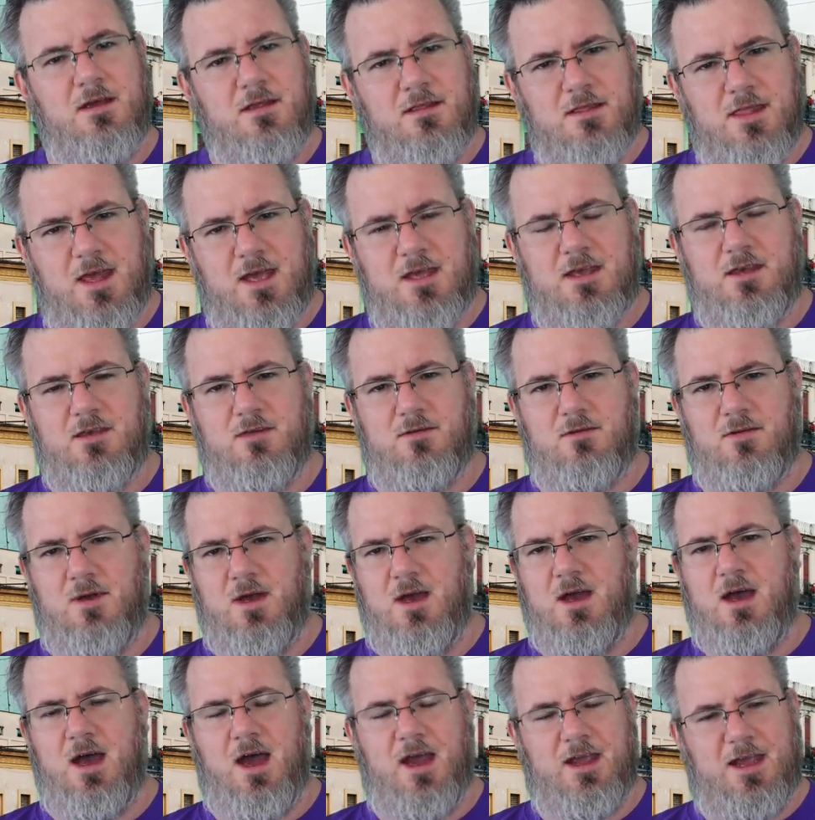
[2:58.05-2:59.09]
Thank you.
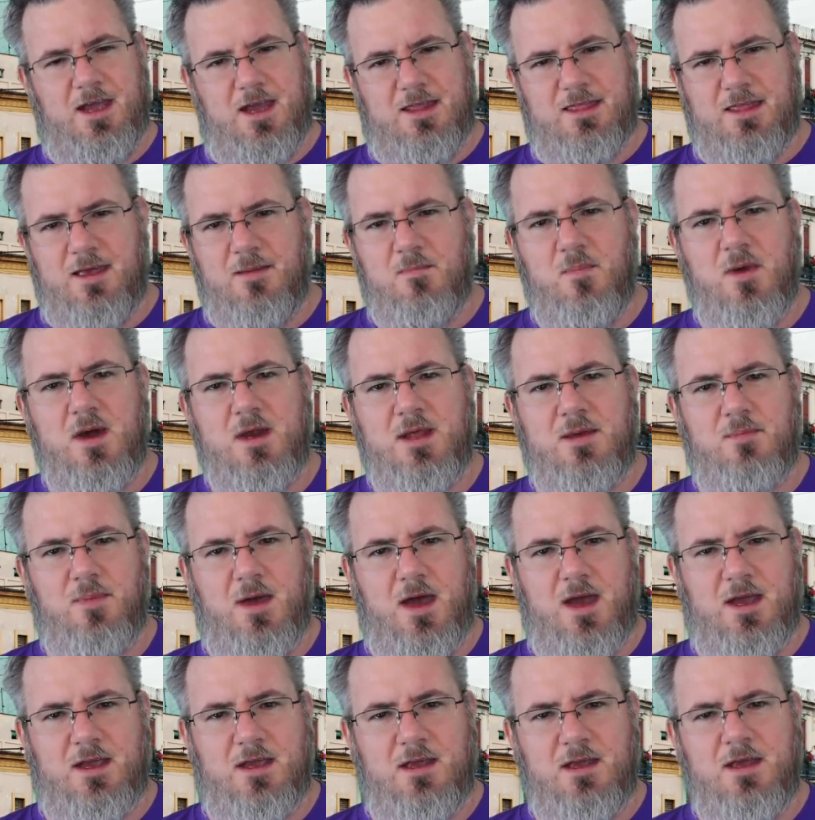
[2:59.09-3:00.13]
I got that money
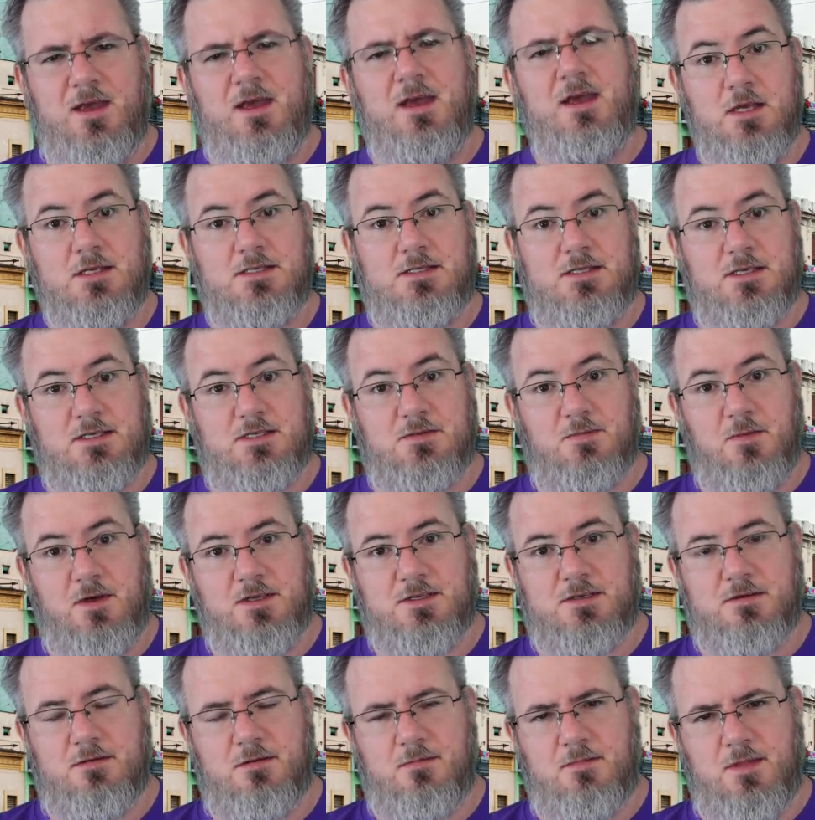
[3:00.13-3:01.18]
back. Six
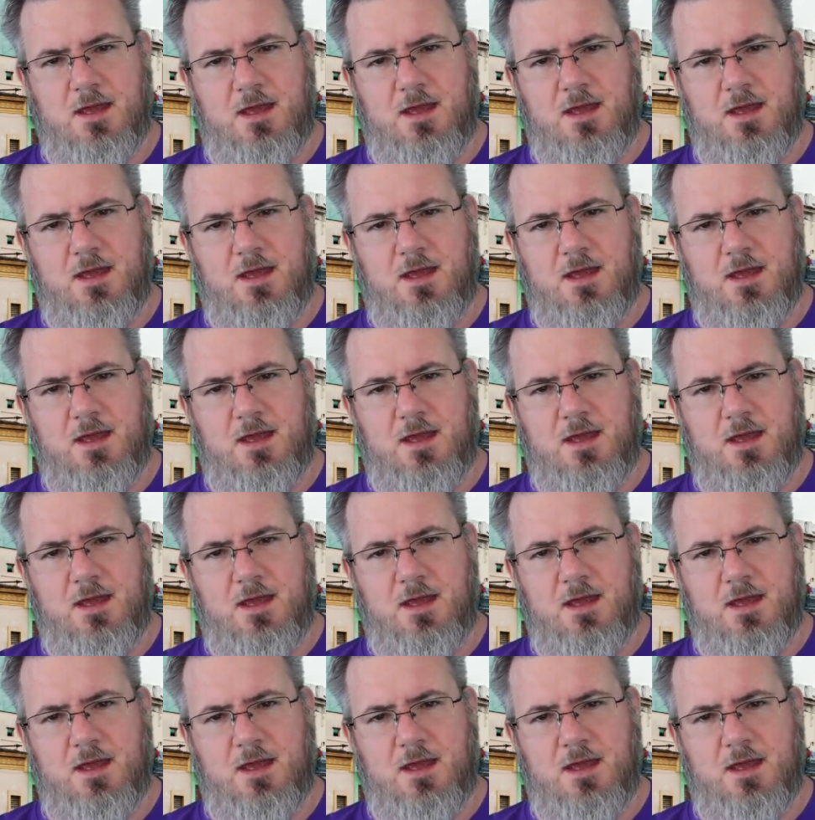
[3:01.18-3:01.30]
months from